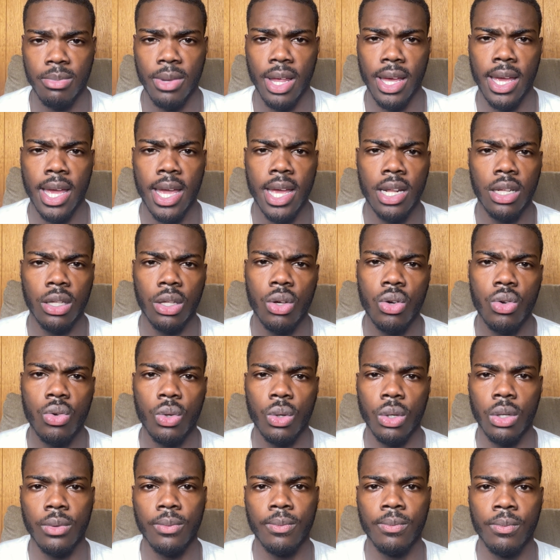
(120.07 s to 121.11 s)
like, hey,
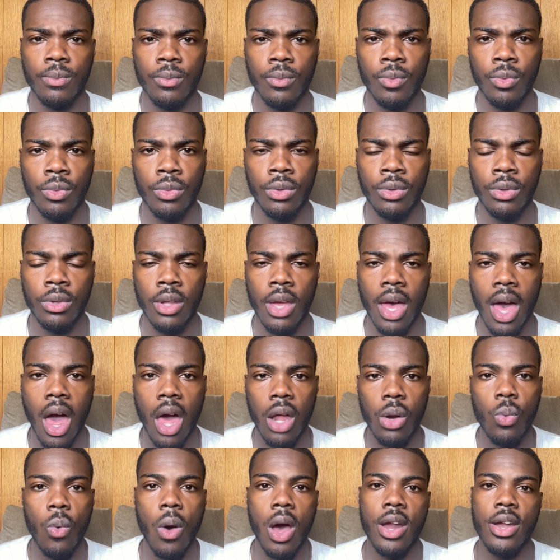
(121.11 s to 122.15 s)
Lord,
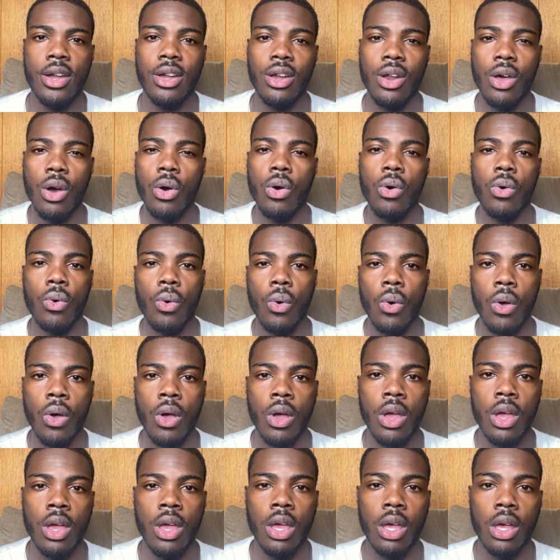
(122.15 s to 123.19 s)
how do I know
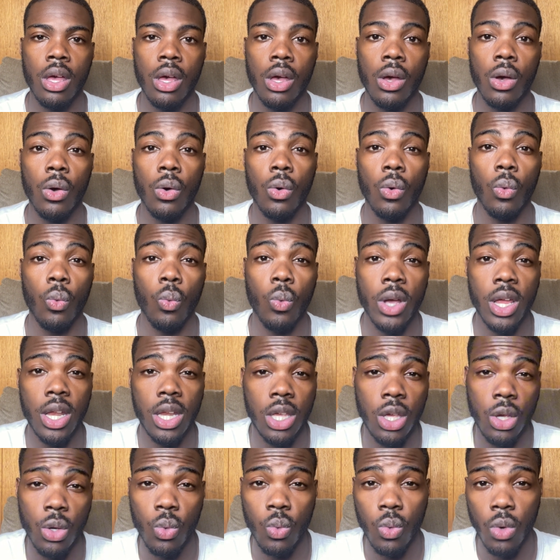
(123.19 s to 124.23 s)

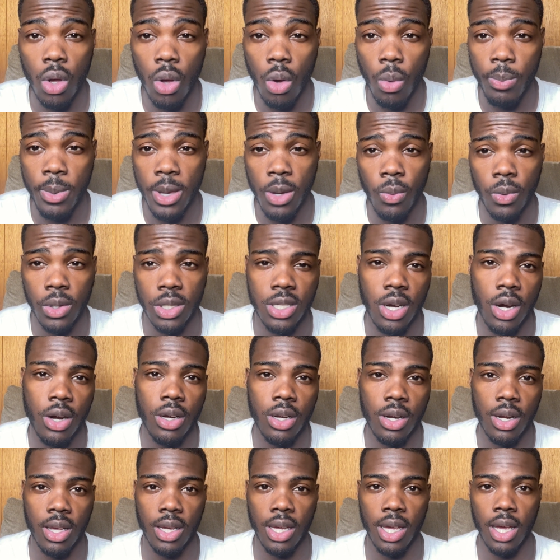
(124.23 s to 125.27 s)
when you will be
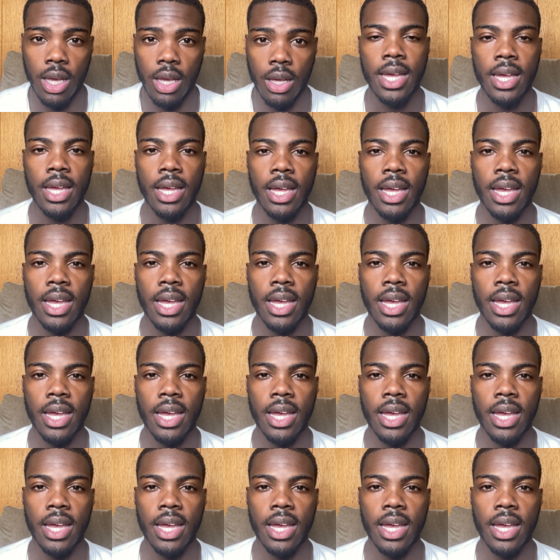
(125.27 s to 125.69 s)
returning again.